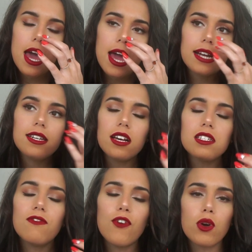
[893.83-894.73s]
It
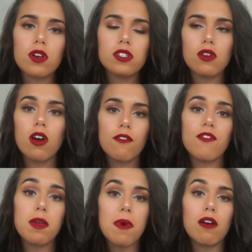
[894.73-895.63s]
does focus on
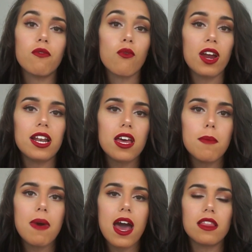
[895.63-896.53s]
female
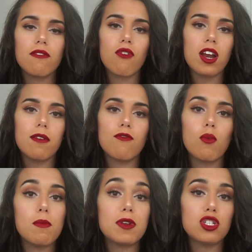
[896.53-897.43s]
freedom and the freedom for
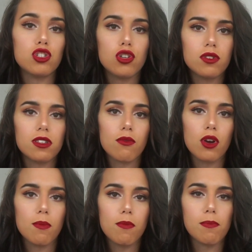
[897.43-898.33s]
women to choose their
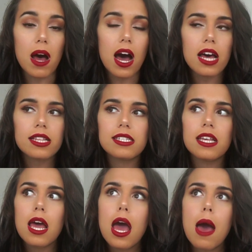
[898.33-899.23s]
own paths,
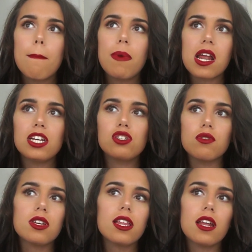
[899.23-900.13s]
but I do
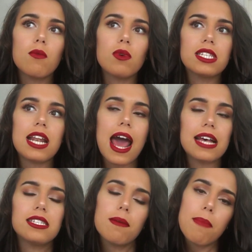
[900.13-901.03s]
think that it wasn't
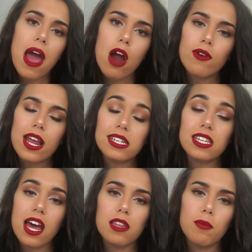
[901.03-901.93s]
as empowering as
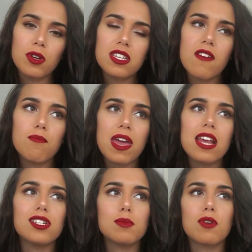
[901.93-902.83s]
the other books have
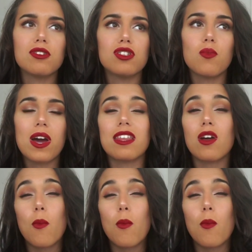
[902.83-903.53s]
been just because of the way that it